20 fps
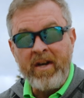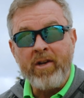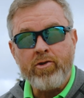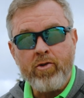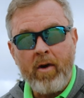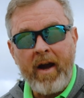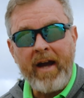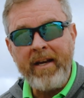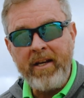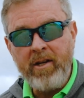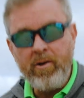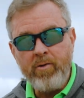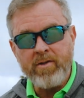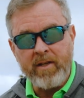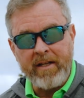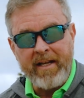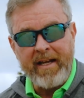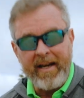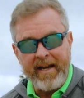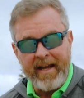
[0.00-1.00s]
Try to use
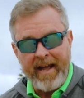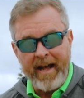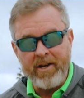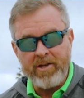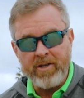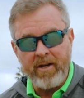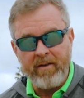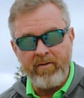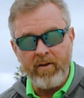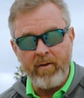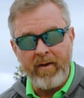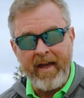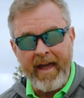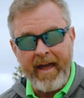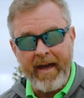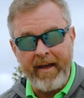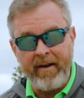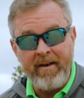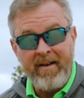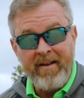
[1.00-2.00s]
leading edge if you
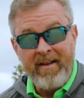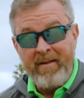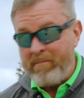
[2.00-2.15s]
can.